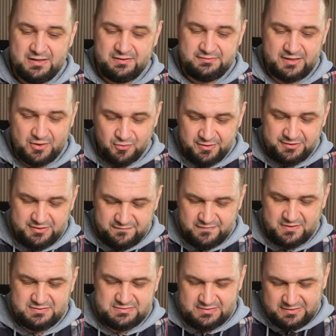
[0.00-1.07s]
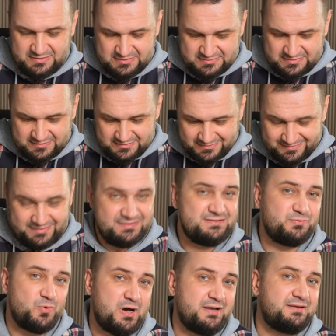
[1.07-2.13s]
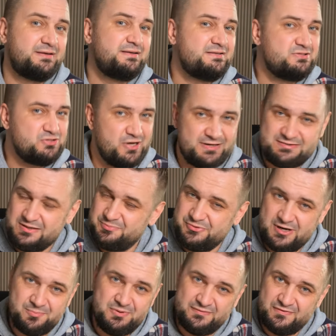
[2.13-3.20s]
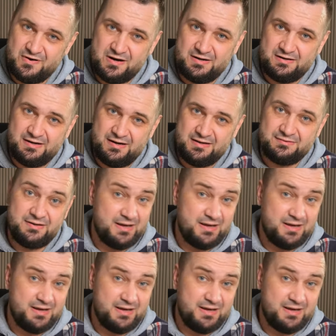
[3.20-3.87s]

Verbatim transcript: The only difference is this one is just a preamplifier and